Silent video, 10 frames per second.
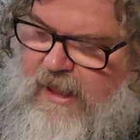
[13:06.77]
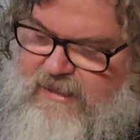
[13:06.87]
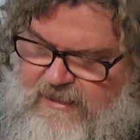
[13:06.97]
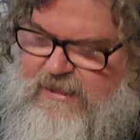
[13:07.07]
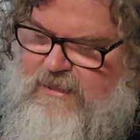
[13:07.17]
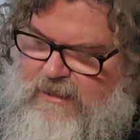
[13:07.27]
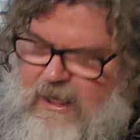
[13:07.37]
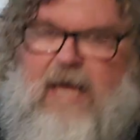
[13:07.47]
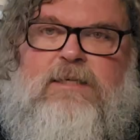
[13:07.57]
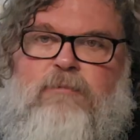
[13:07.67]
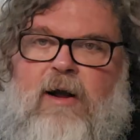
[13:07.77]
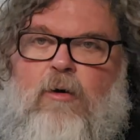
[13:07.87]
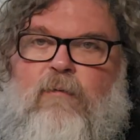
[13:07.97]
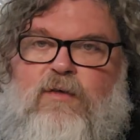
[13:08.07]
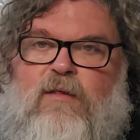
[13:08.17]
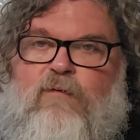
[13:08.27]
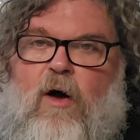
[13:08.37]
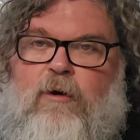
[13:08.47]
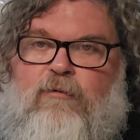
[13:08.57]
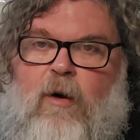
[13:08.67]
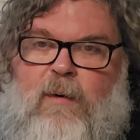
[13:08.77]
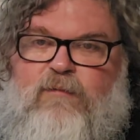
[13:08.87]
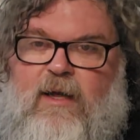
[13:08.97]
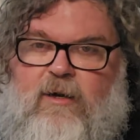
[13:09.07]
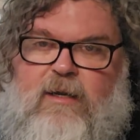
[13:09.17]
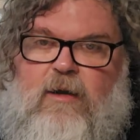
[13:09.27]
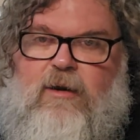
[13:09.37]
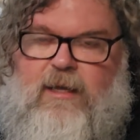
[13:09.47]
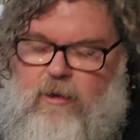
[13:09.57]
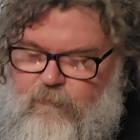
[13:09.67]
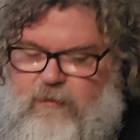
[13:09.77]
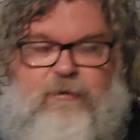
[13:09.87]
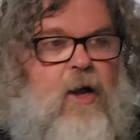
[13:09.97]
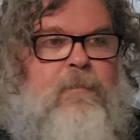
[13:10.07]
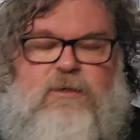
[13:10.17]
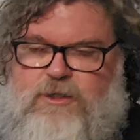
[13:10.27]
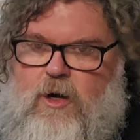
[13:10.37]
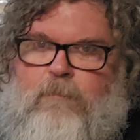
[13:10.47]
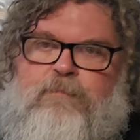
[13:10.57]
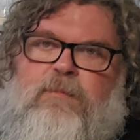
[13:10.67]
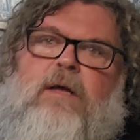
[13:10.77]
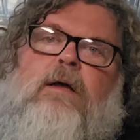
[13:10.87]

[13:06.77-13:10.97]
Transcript: This is the last record of this vinyl drop. I've got to get off here and open the shop.